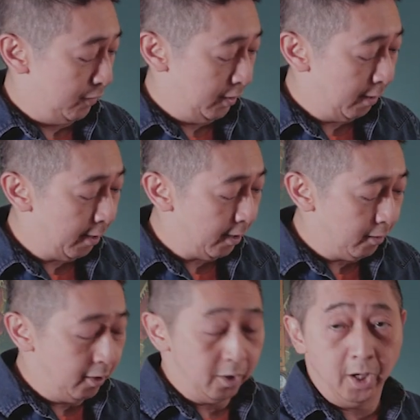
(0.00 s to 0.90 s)
Not bad.
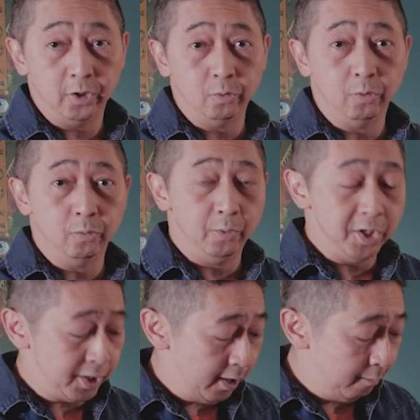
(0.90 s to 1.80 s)
And to
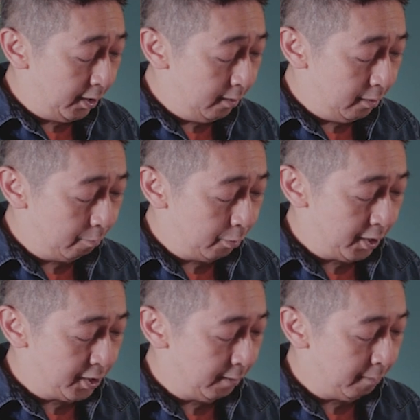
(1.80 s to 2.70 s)
reset everything, you press
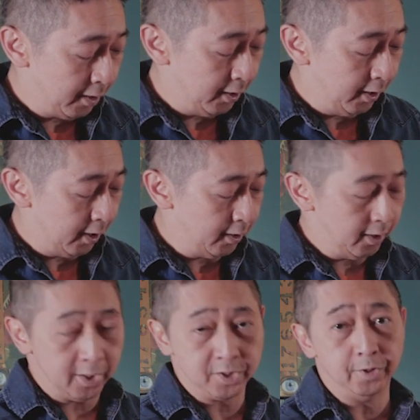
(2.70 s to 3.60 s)
the set button again,
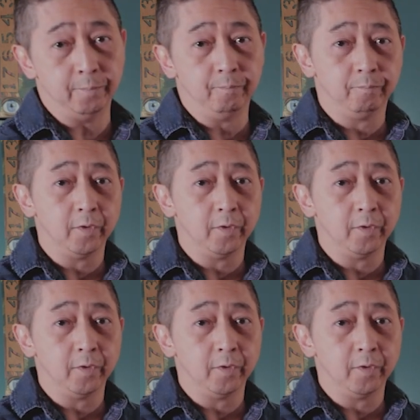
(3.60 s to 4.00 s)
and that's it.